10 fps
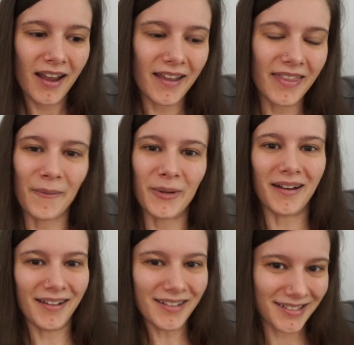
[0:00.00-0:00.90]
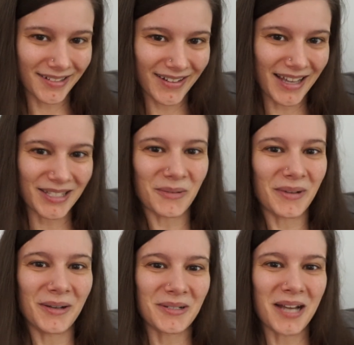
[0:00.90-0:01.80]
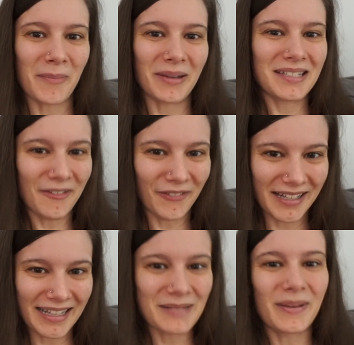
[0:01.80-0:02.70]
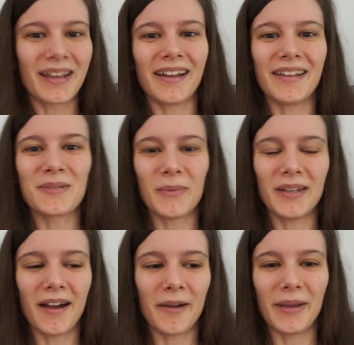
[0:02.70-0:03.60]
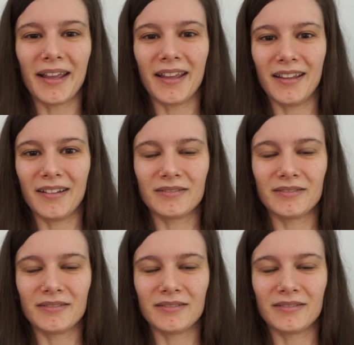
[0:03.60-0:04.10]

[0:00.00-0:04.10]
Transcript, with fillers: And then we also got to window shop at Tiffany's because we are picking,